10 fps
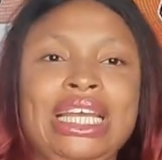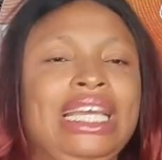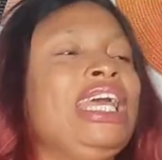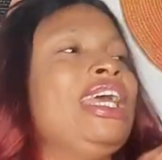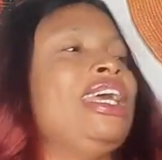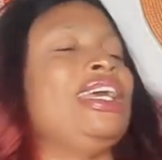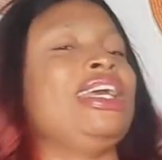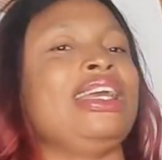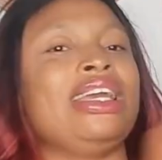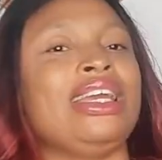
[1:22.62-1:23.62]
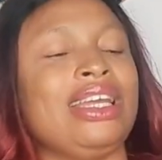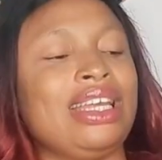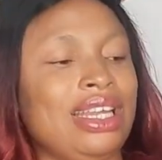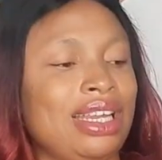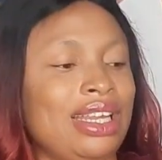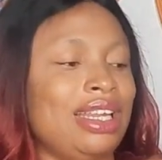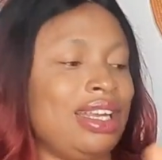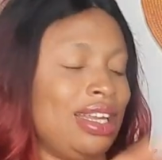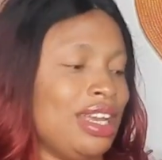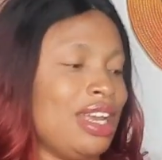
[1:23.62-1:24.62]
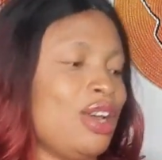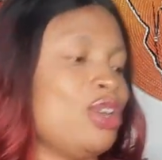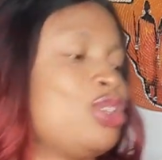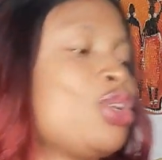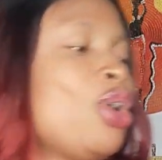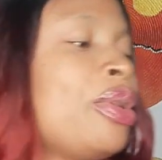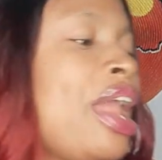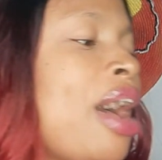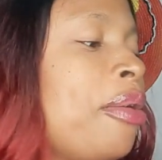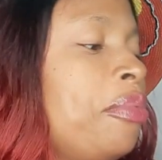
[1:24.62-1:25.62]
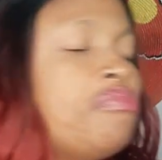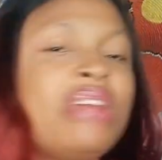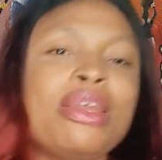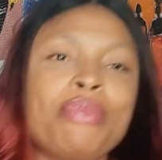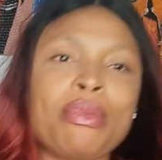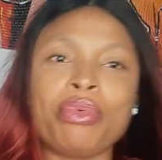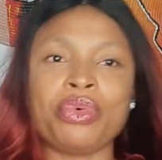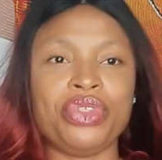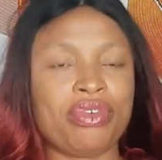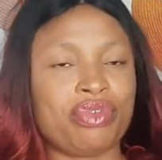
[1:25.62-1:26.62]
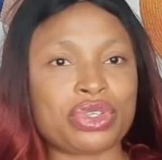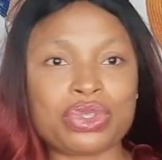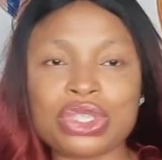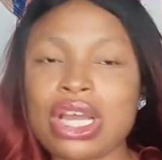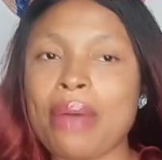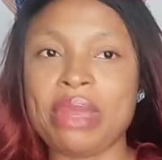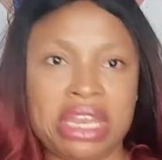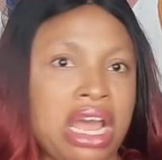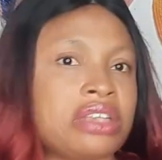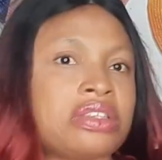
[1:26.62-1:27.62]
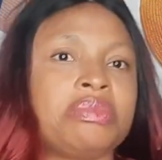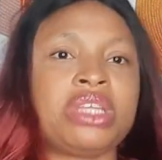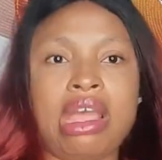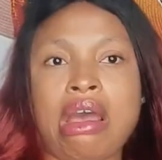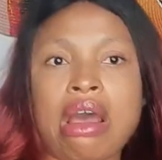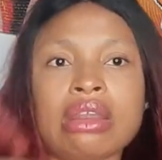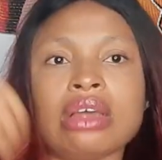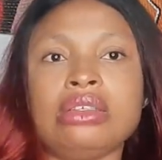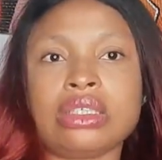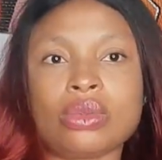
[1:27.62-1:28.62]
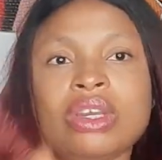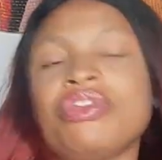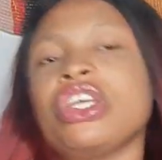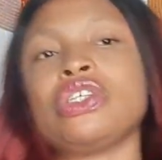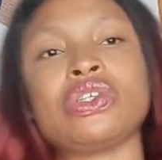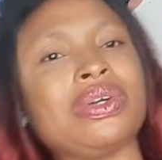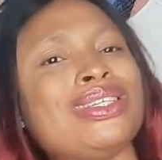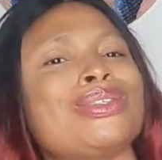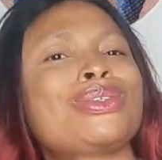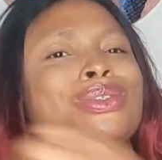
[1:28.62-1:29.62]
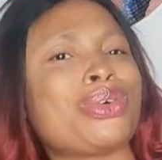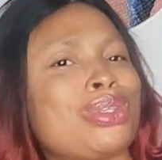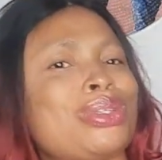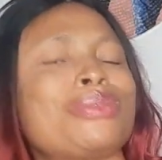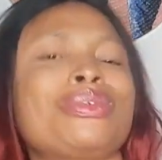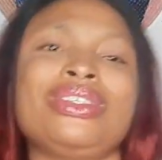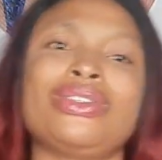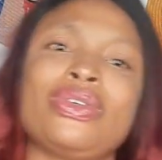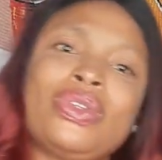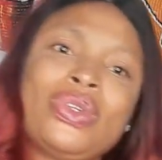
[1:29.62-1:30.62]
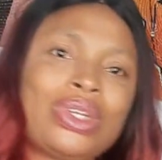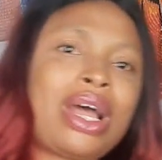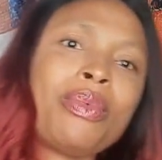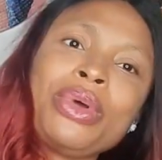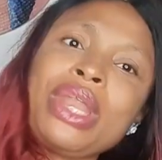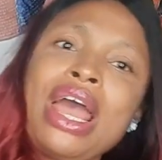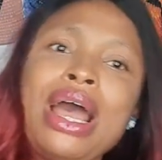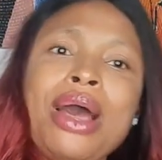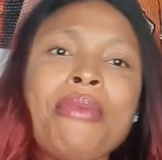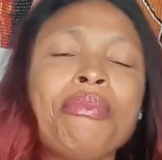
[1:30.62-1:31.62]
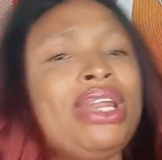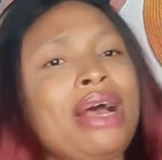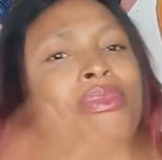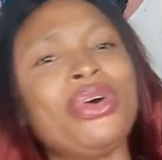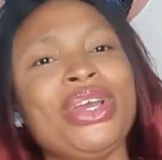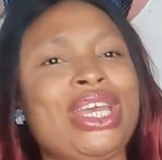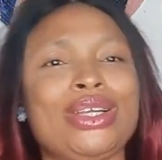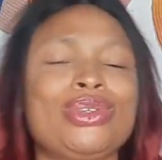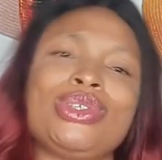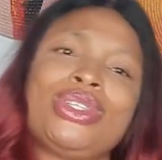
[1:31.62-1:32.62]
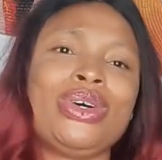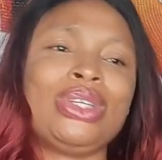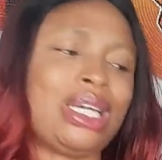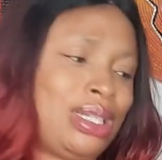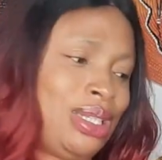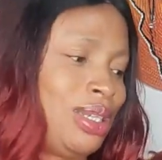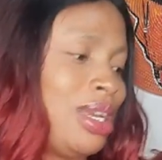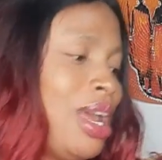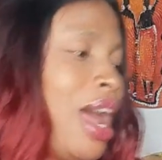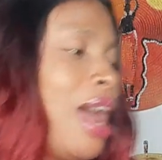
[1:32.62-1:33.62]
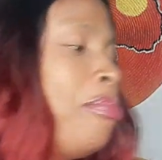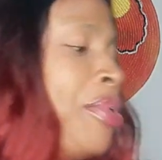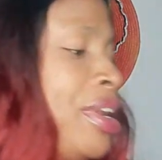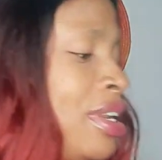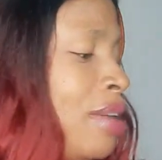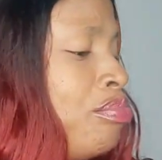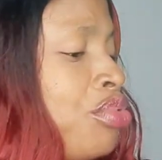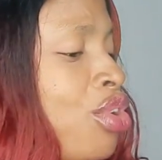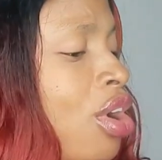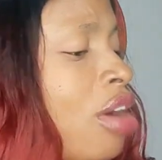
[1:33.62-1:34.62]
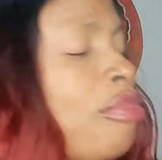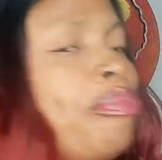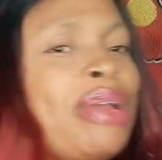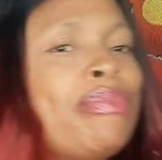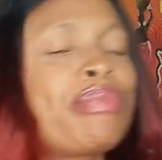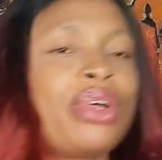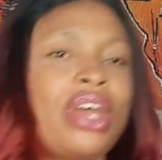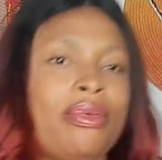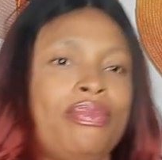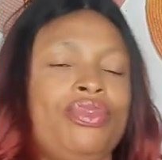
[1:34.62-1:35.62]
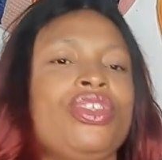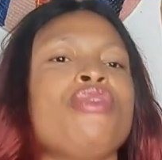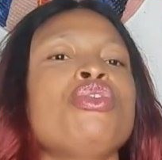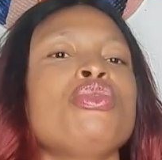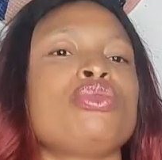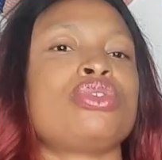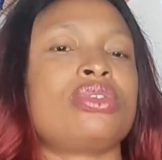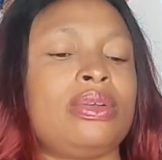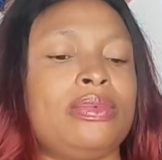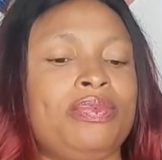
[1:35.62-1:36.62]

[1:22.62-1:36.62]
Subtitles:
Hey. So now many people there for social media. Some say now disqualification. This one talk that one. But I'm not here to say all that. I bring the book of Big Brother, the rules